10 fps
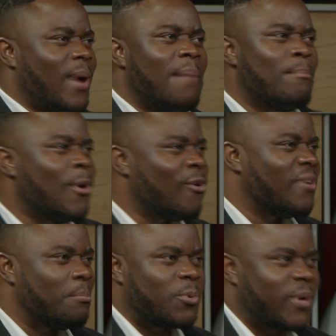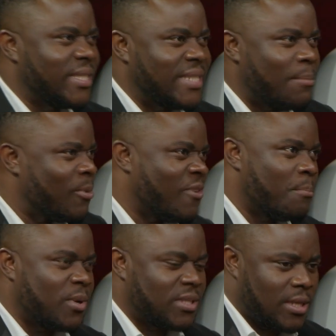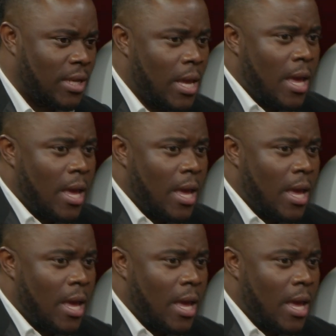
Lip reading: I'm more of a praise type of a person.